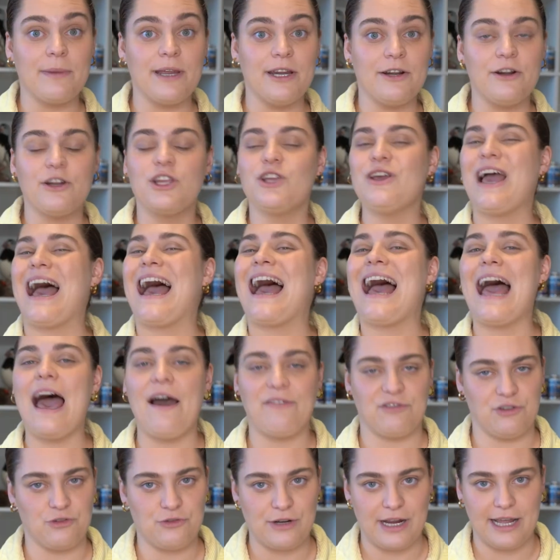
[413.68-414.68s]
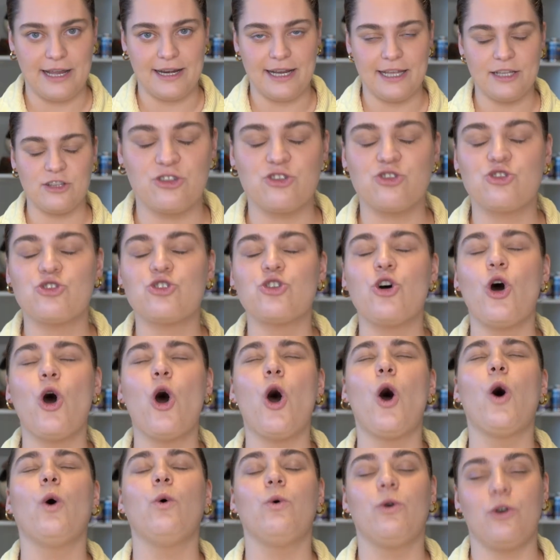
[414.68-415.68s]
here, you have to try it. It's
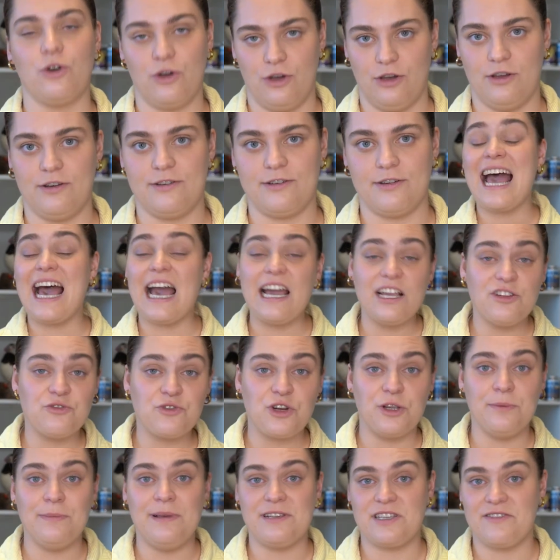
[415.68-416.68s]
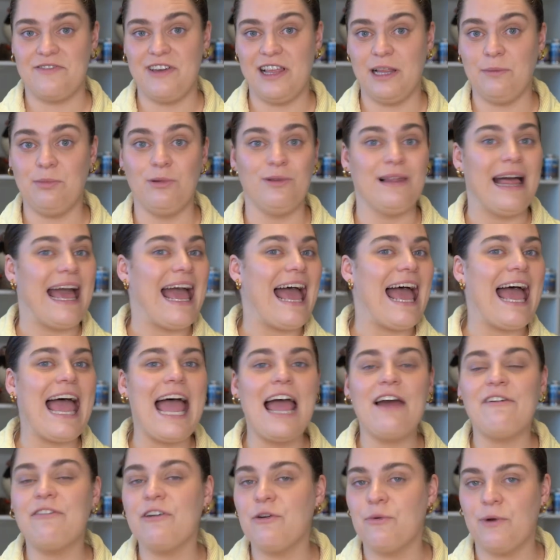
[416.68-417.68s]
so good. Ice cream is available
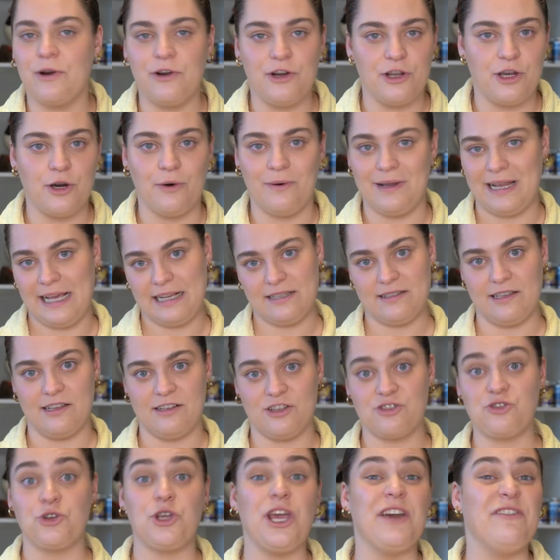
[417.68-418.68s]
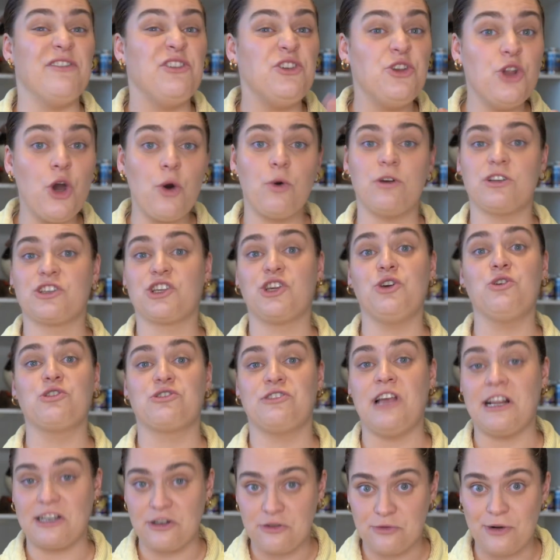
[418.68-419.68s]
everywhere you go in Iceland, so you have no excuse
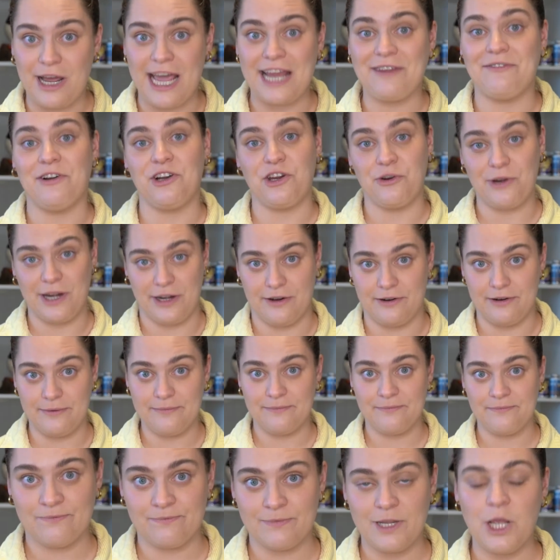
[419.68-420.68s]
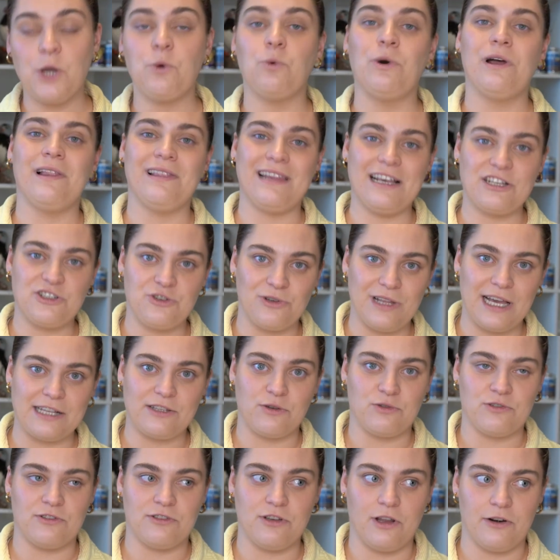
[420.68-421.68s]
not to try it when you're here. Well, unless you're
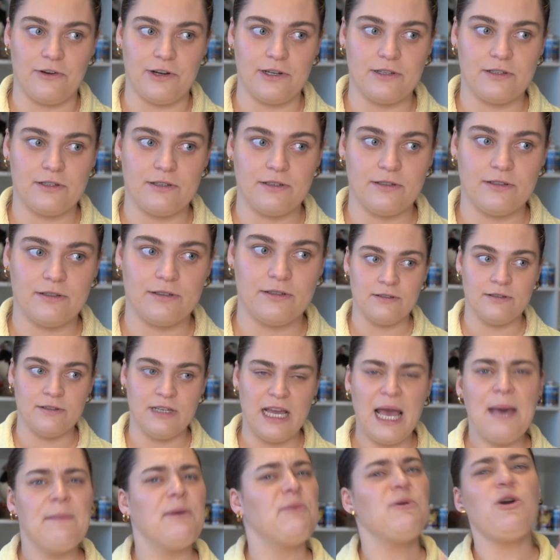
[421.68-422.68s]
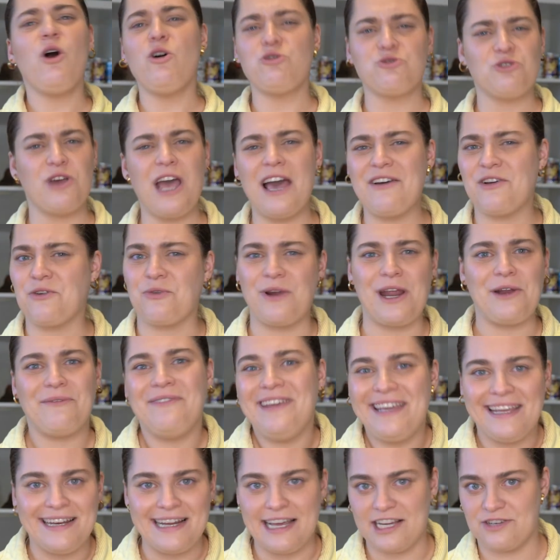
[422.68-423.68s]
lactose intolerant. But we also have great
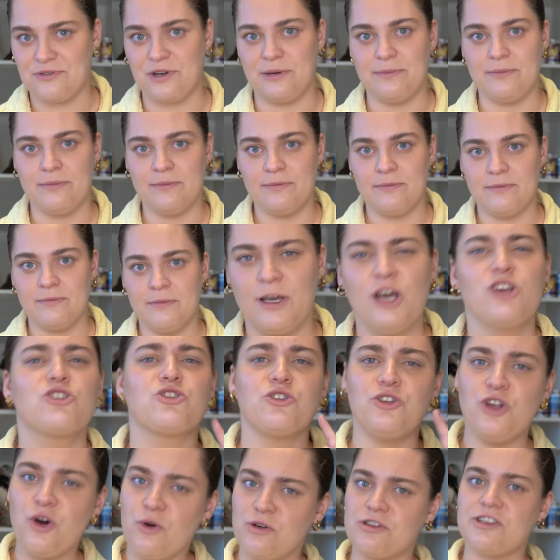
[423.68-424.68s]
vegan ice cream, so no